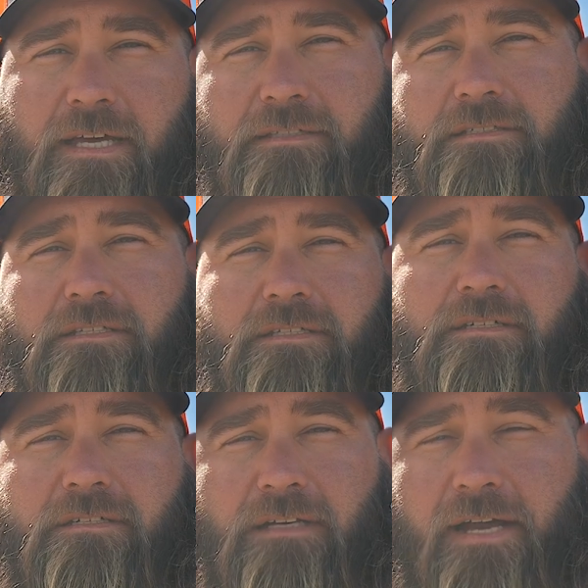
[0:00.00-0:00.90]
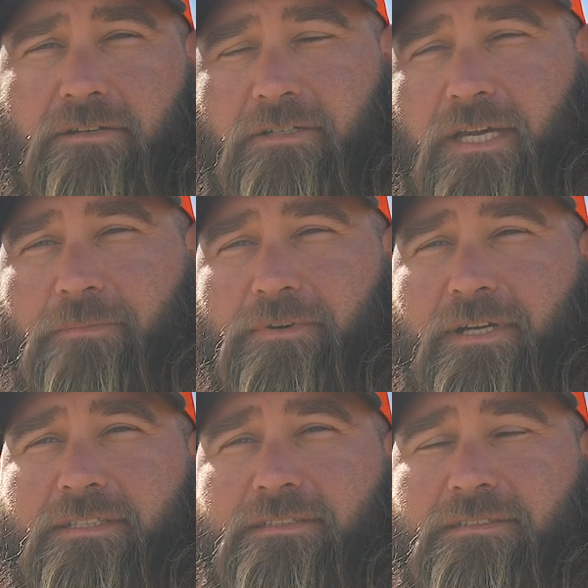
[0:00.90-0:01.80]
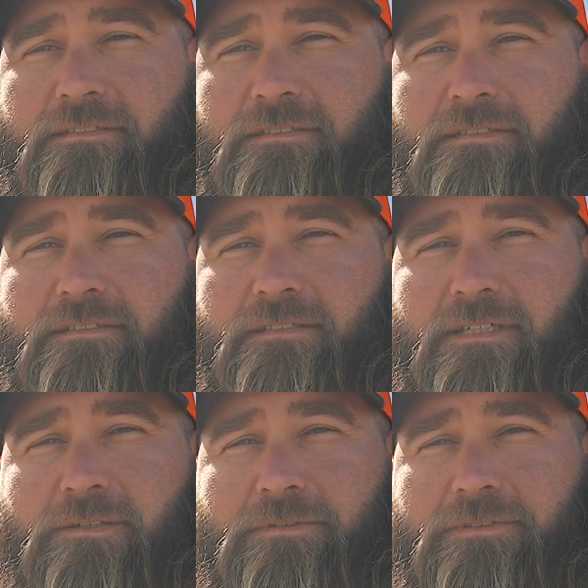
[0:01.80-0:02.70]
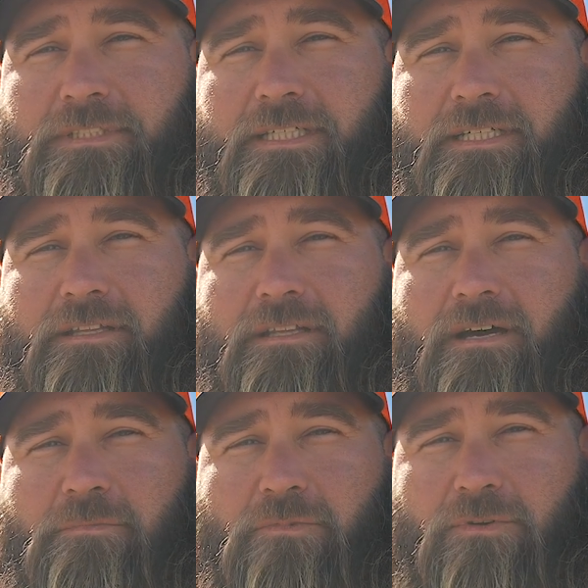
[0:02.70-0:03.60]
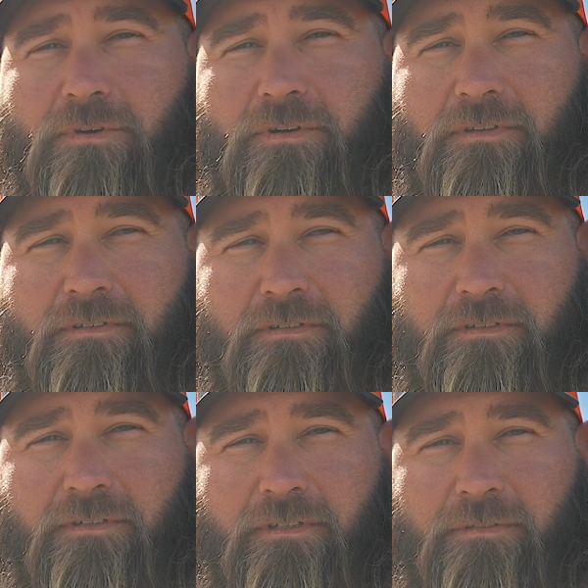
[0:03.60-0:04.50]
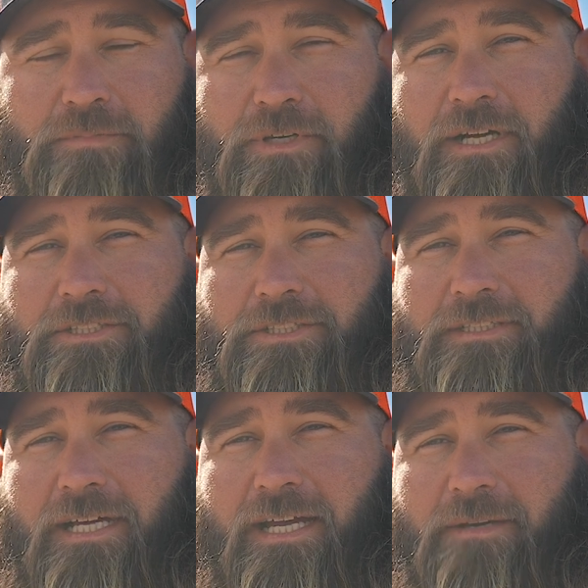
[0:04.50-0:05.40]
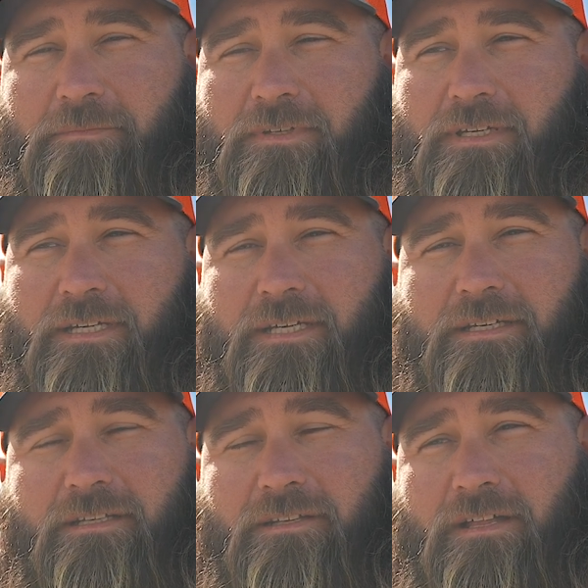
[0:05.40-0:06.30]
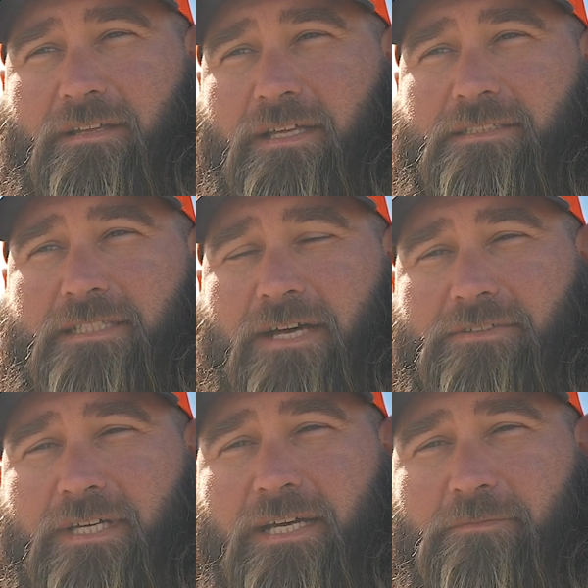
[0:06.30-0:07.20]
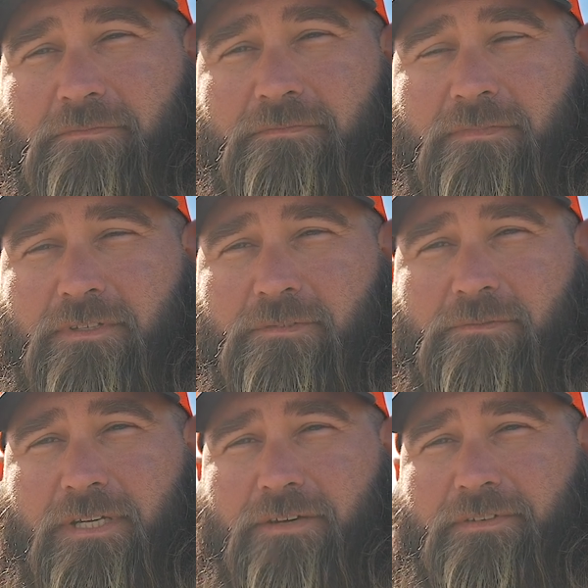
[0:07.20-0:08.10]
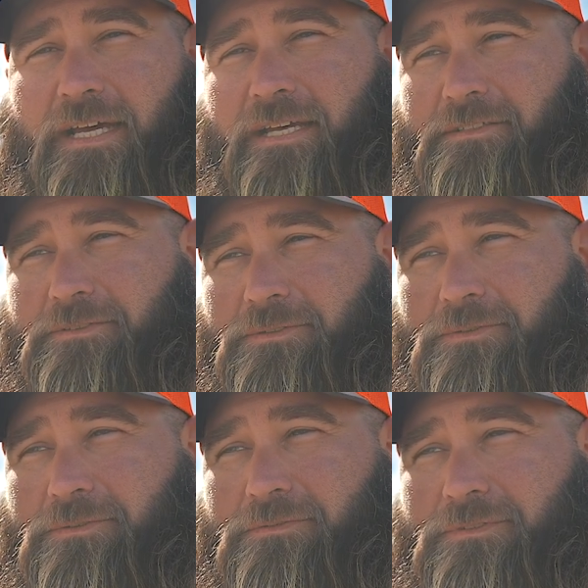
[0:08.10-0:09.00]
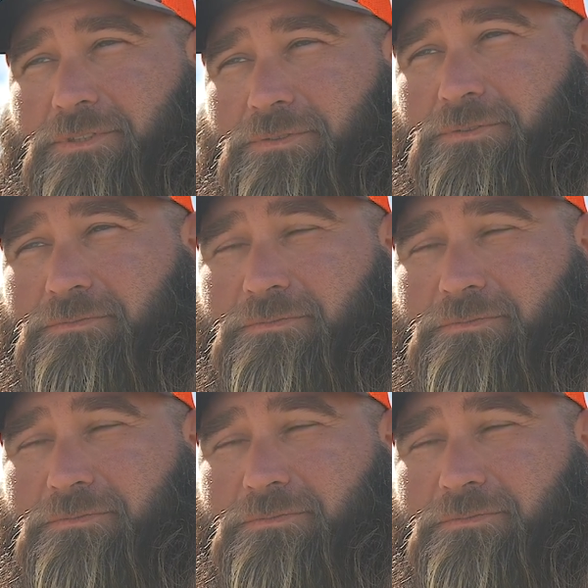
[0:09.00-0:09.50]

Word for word: heads on the Eijkelkamp rigs, uh, we're seeing a lot more production time and a lot less downtime. We haven't had to do